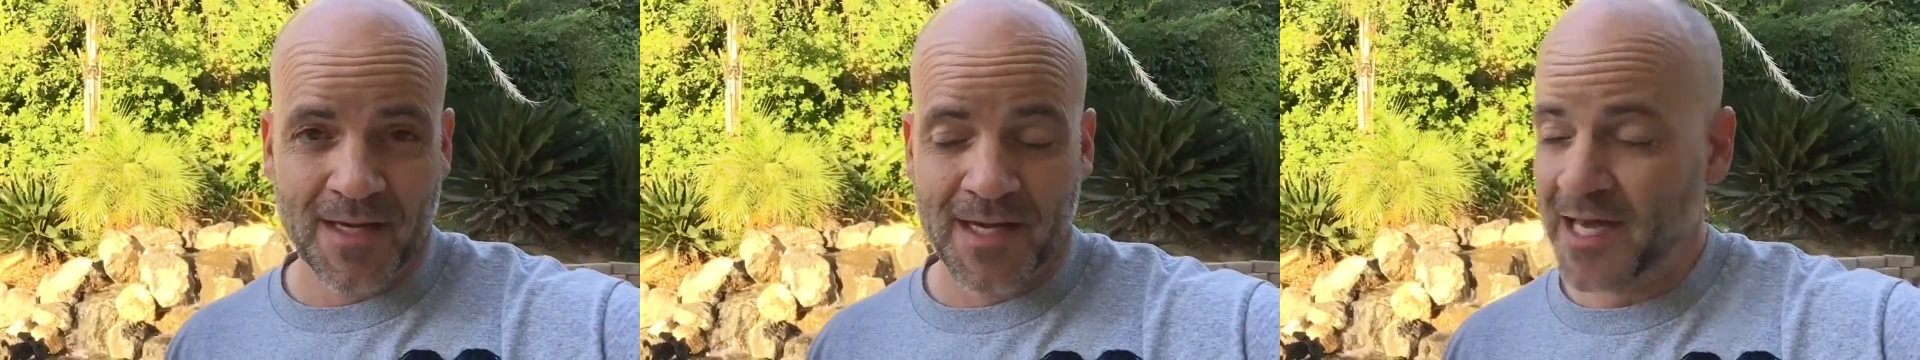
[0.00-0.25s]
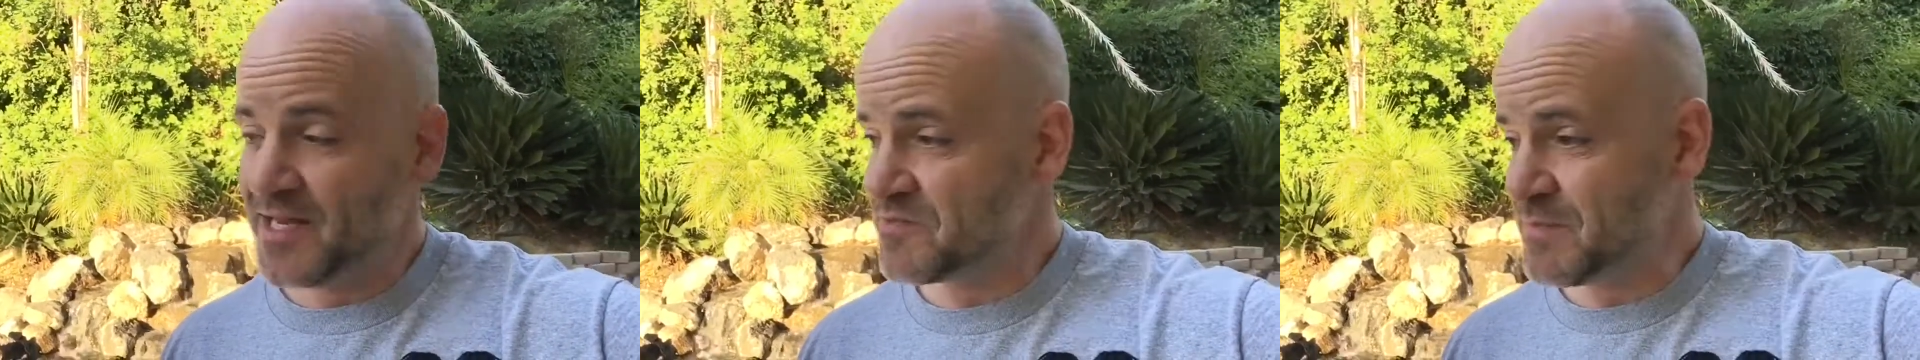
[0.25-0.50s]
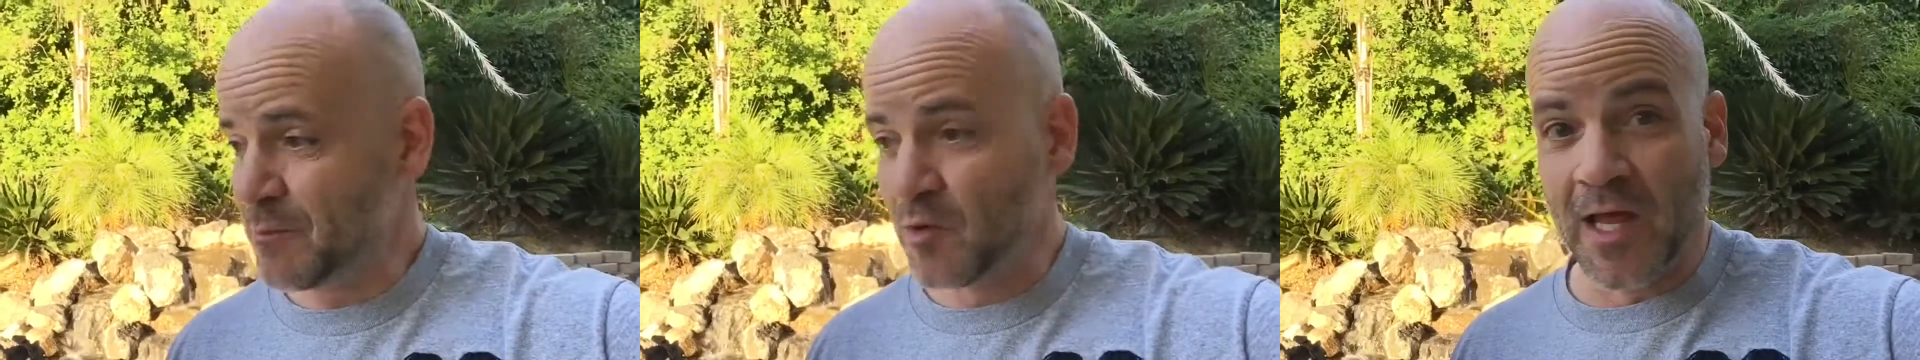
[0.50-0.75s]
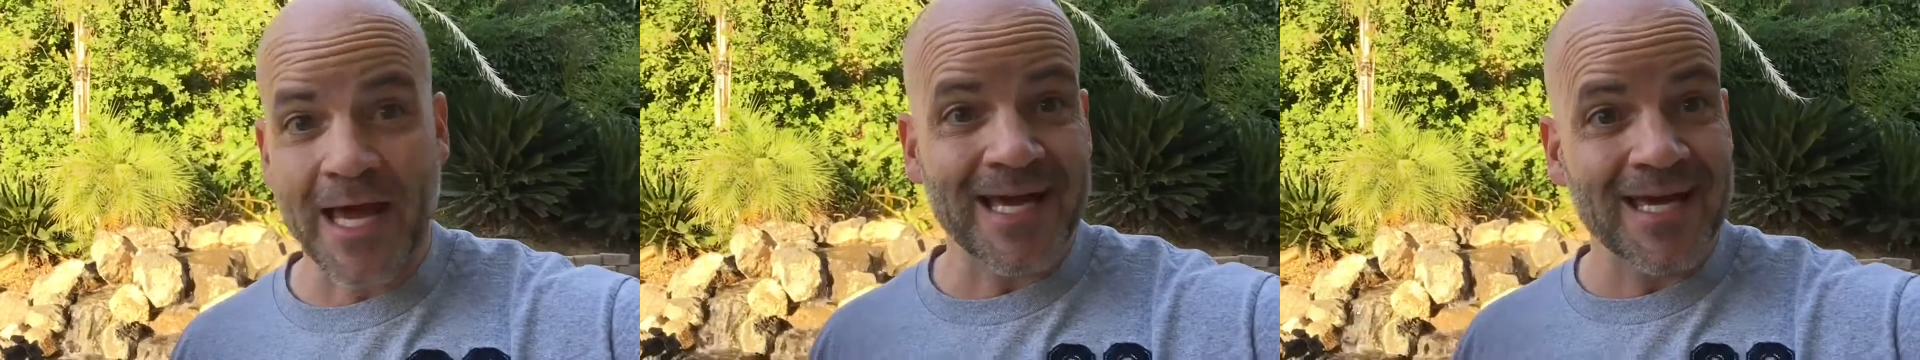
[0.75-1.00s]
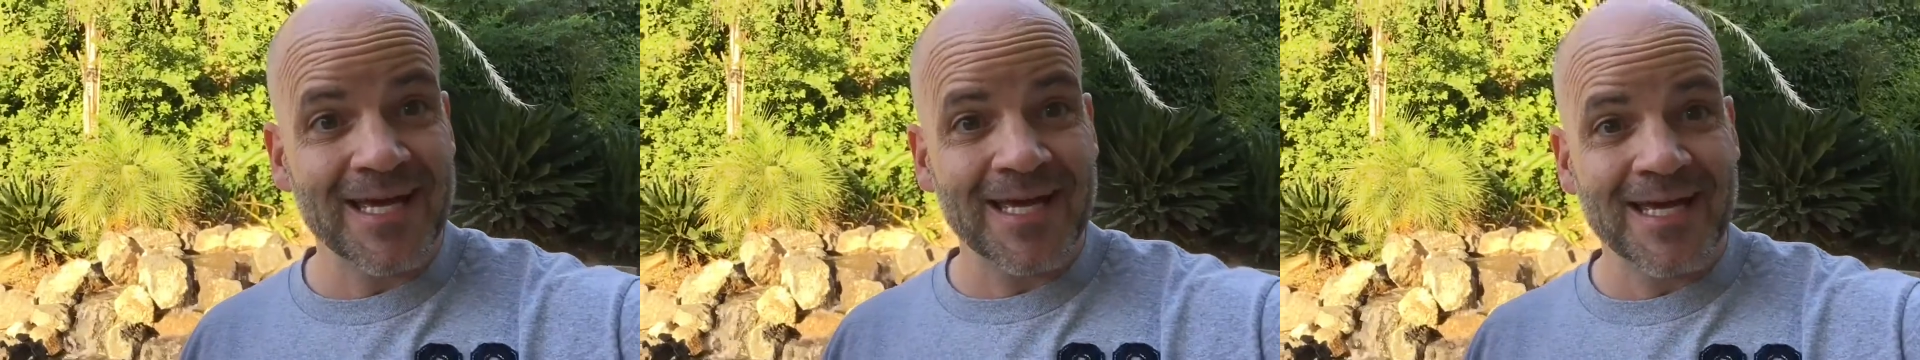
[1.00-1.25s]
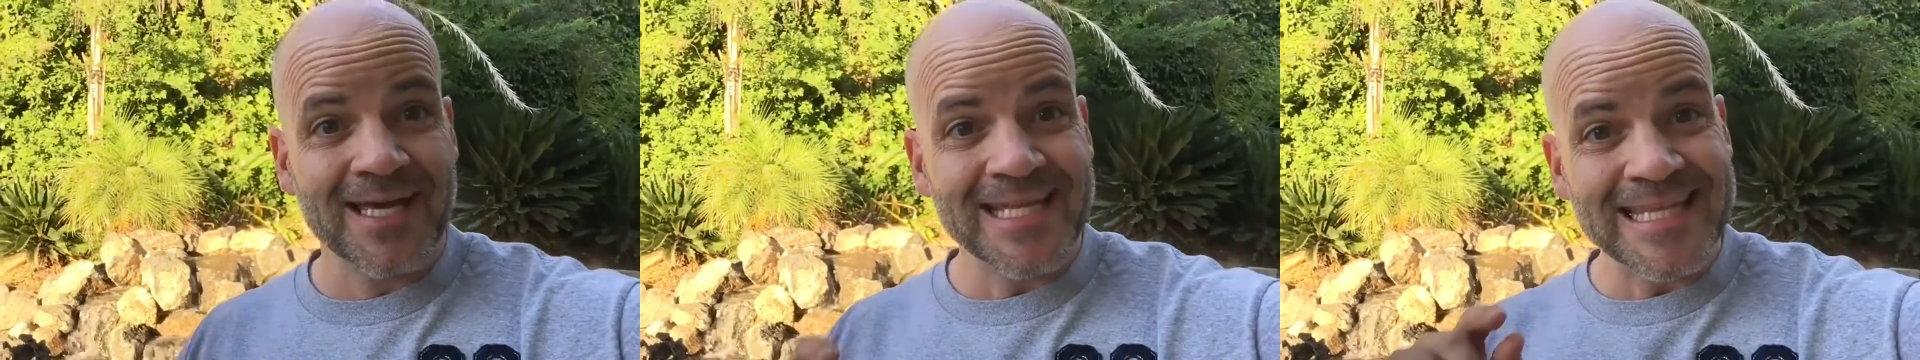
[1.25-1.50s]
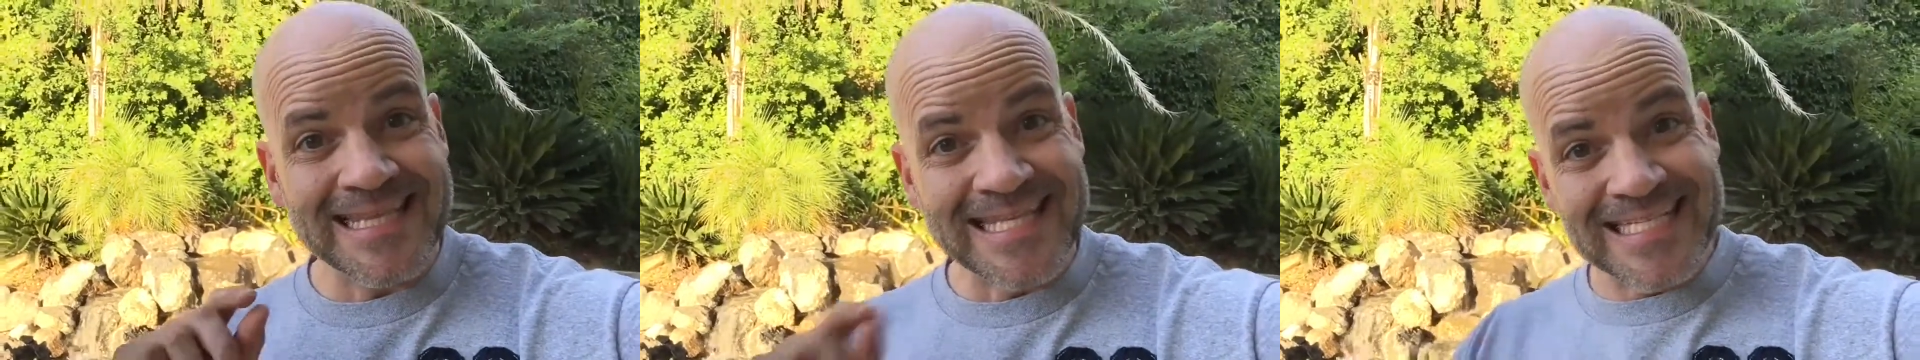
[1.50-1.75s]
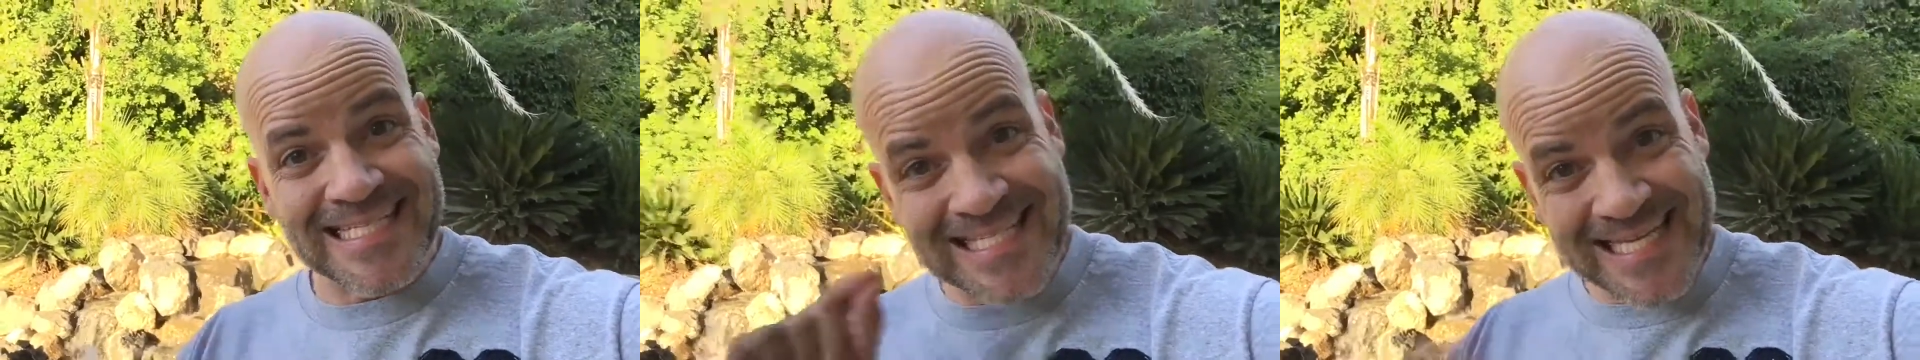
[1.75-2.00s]
And his men were like,
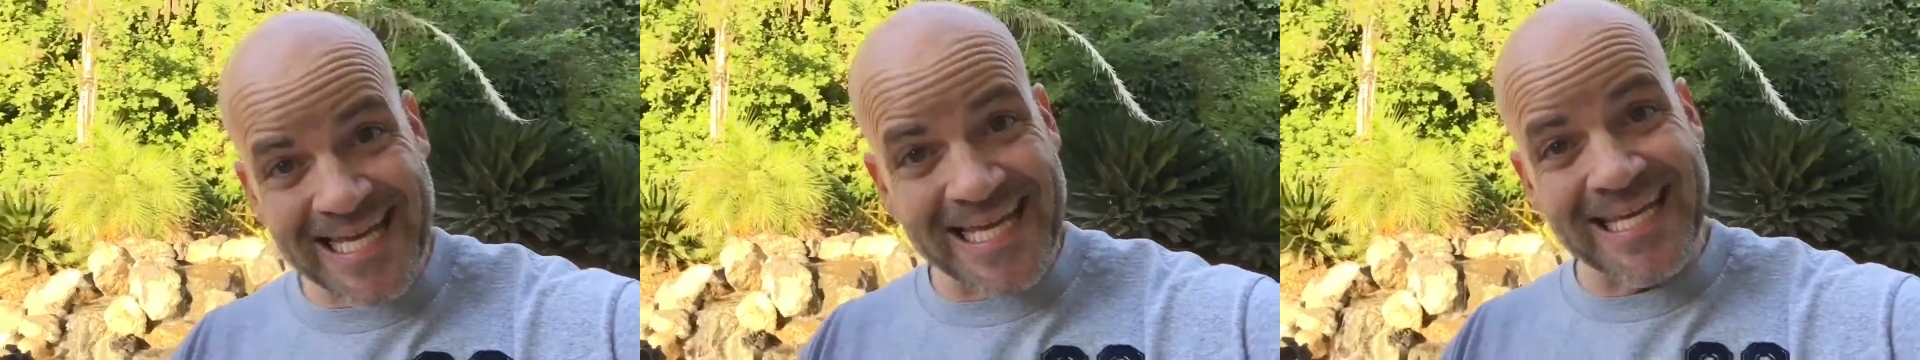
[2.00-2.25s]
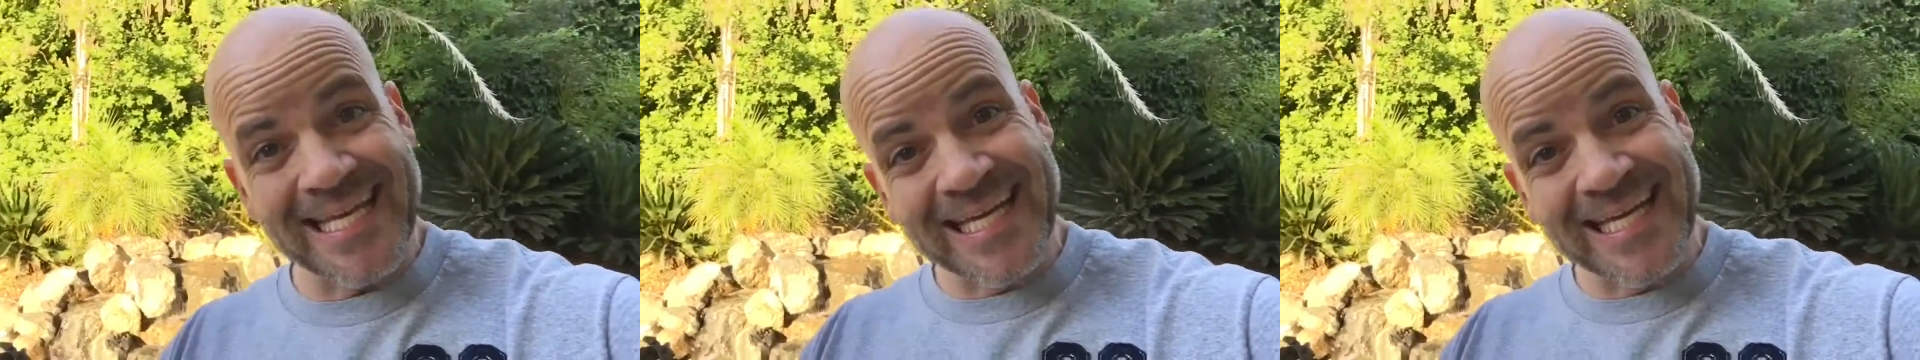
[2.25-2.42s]
this is it.